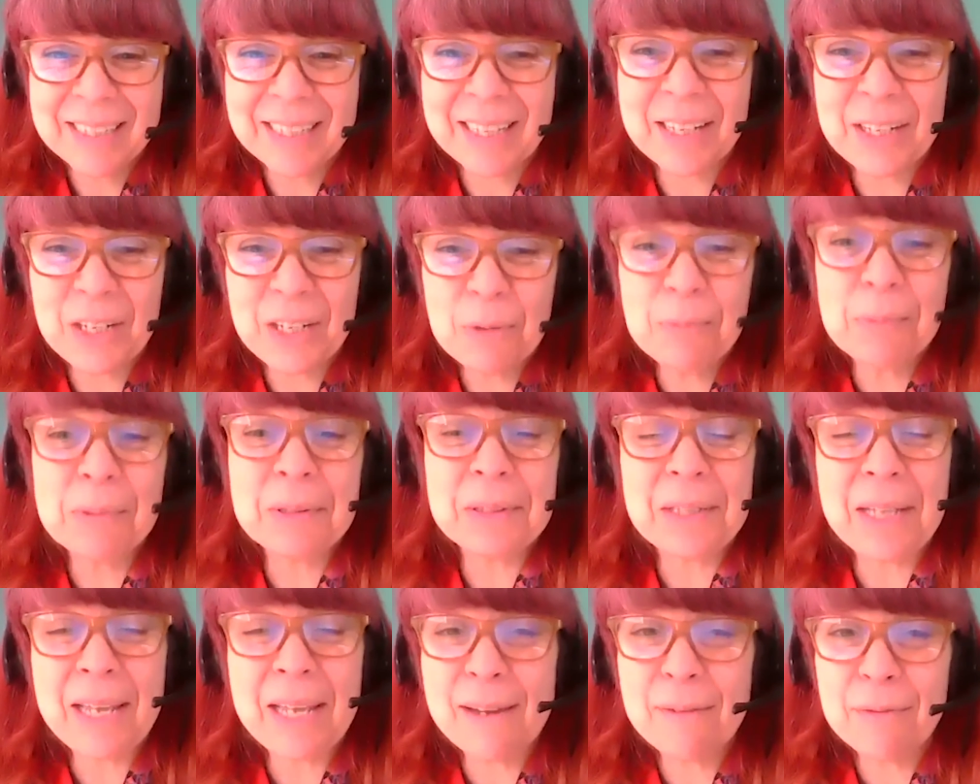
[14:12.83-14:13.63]
Can you
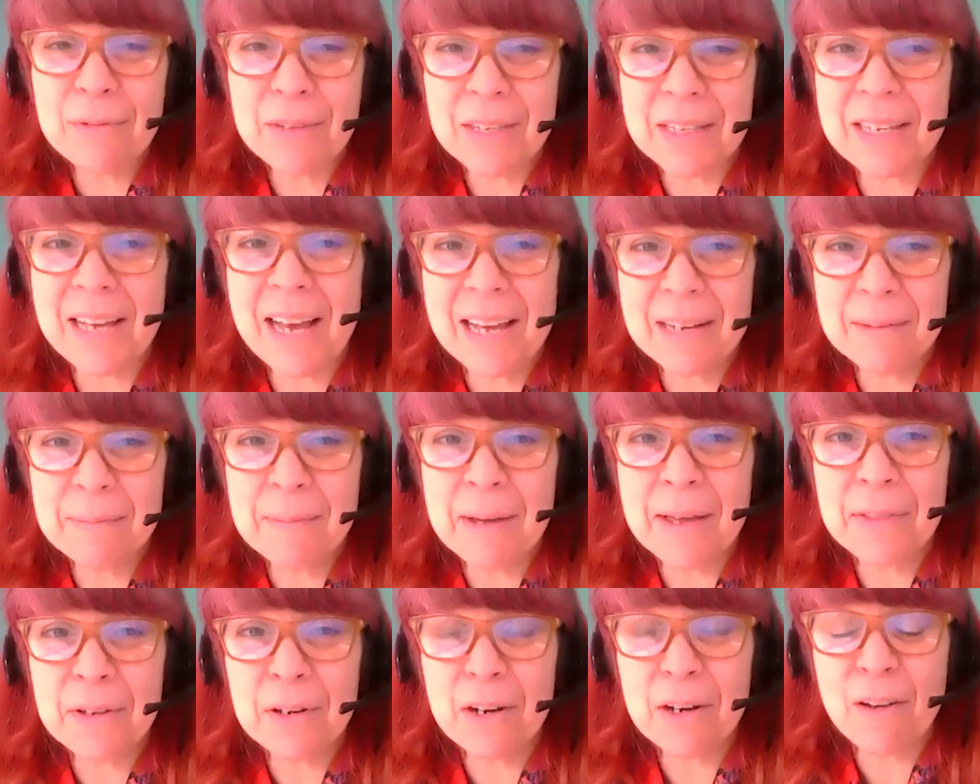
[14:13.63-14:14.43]
believe the
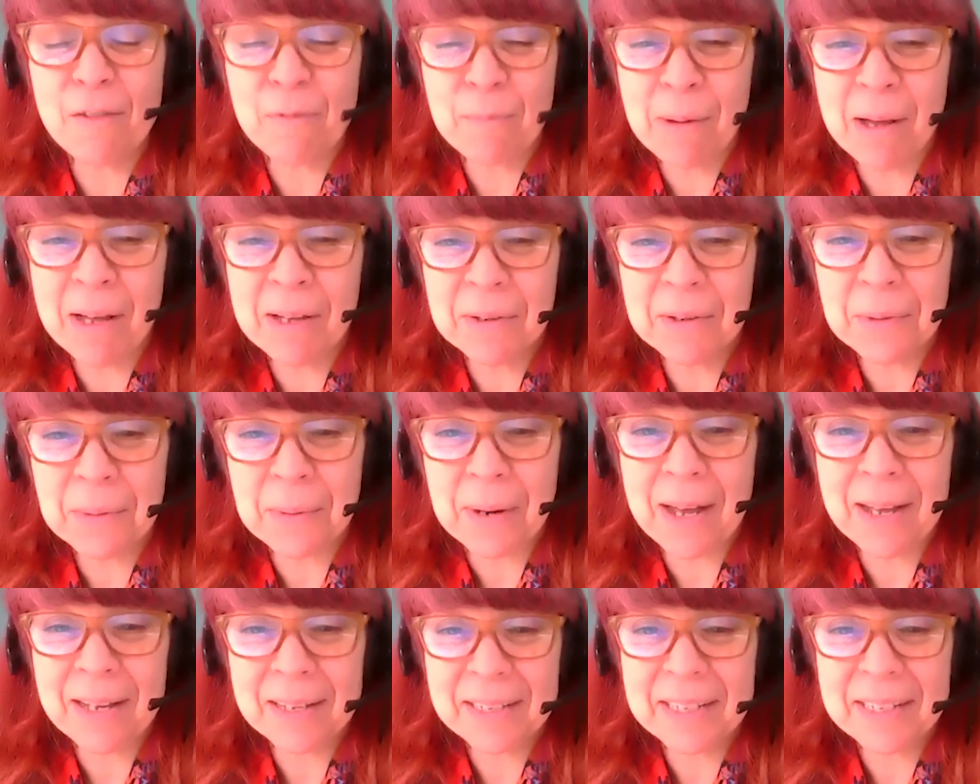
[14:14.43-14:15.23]
godmother of punk
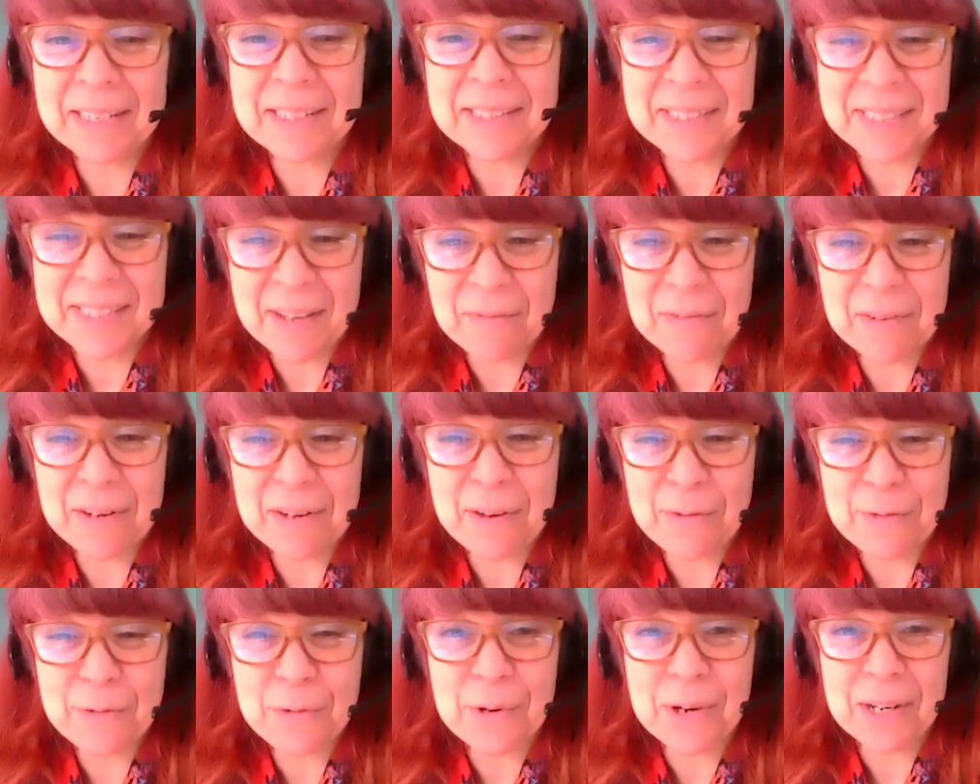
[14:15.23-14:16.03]
rock is
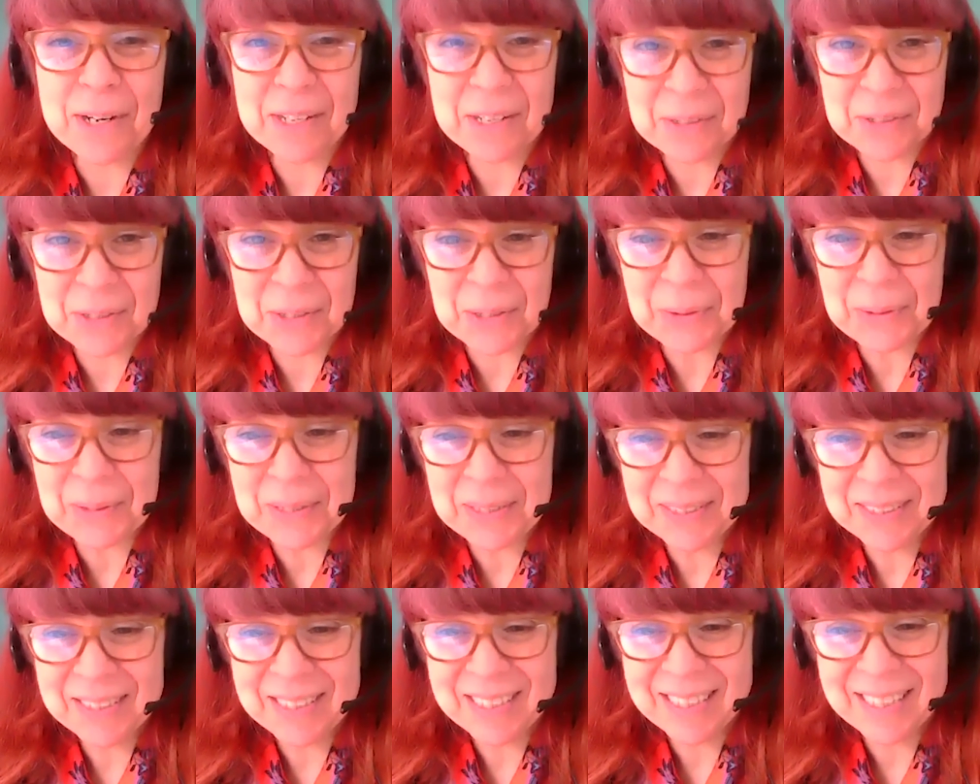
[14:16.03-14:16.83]
74 years
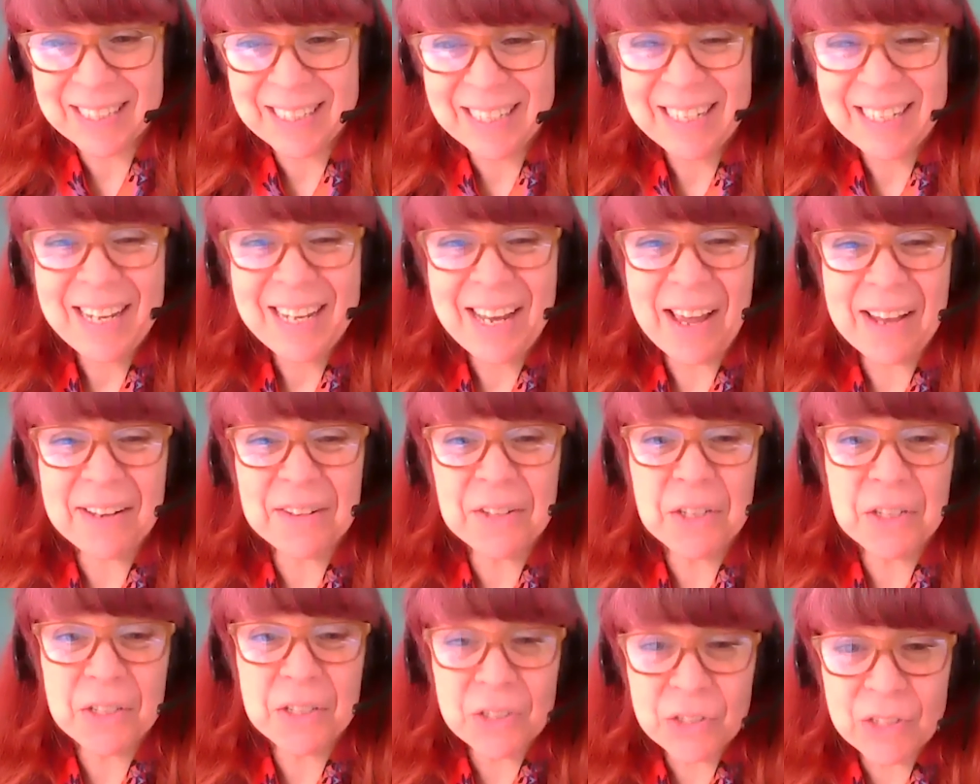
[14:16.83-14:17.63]
old and
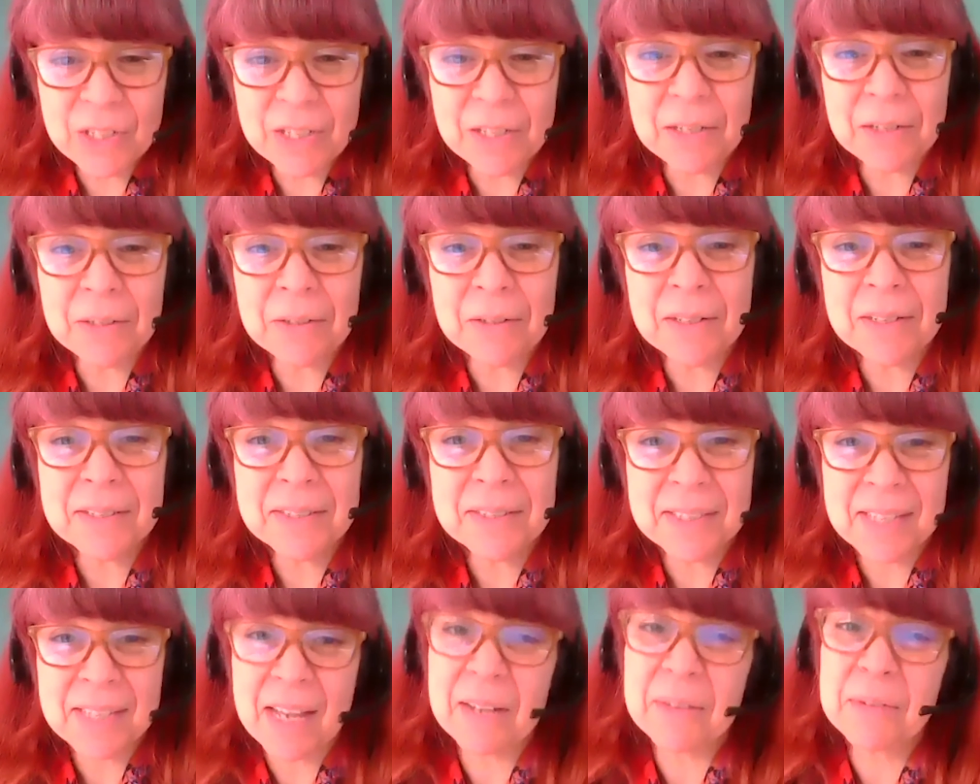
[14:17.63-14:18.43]
she still
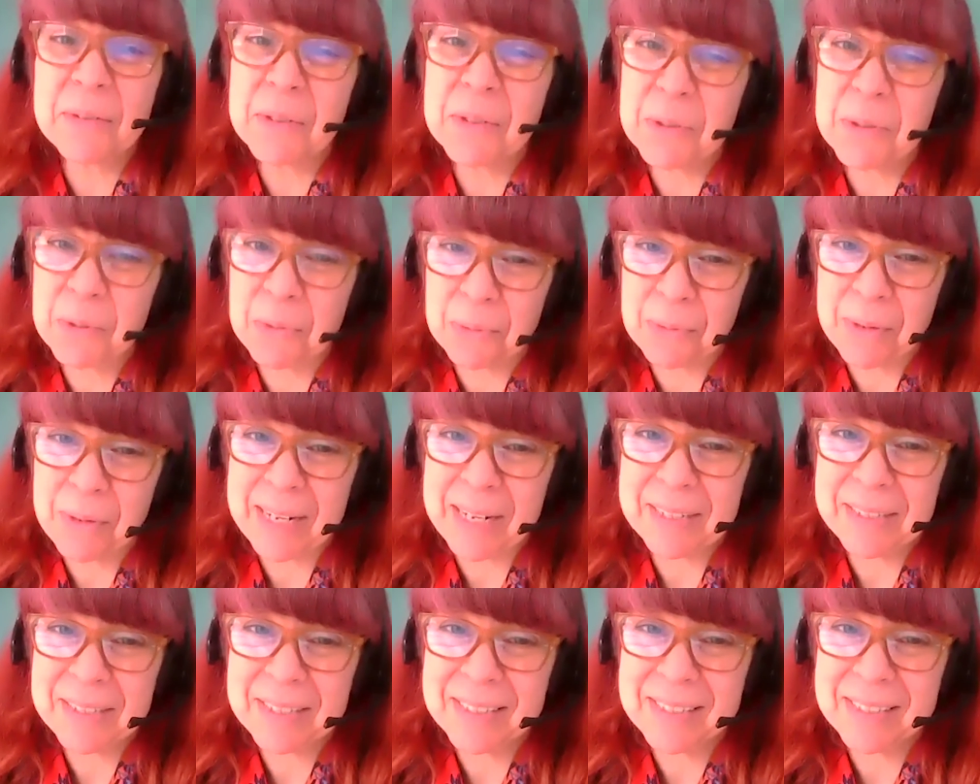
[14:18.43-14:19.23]
sounds
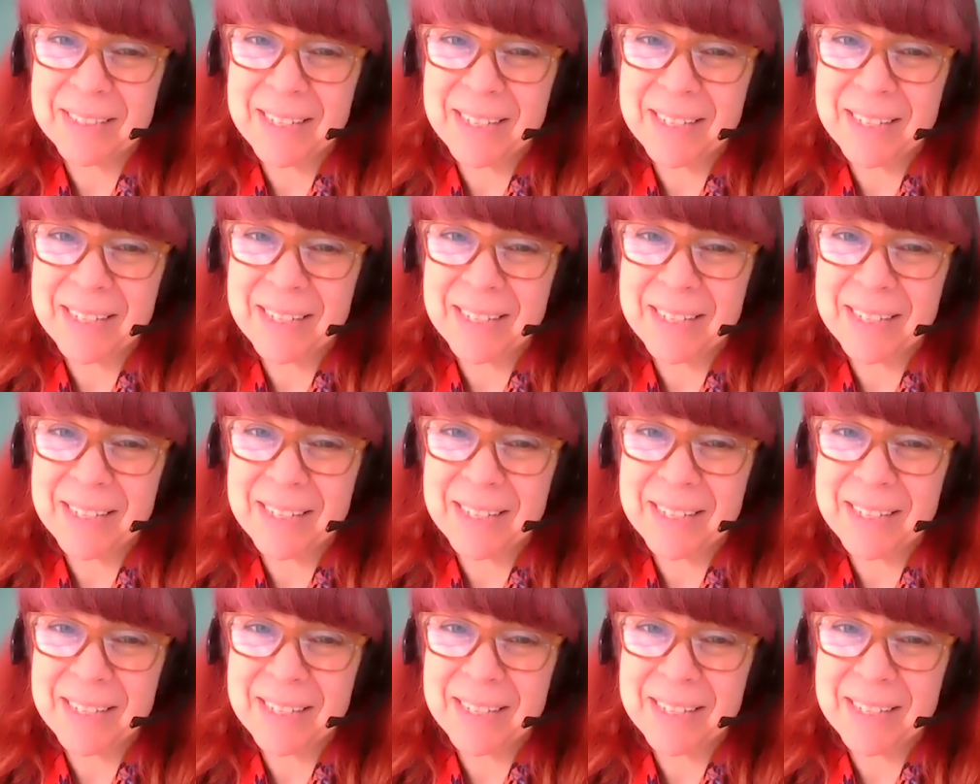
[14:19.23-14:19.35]
great?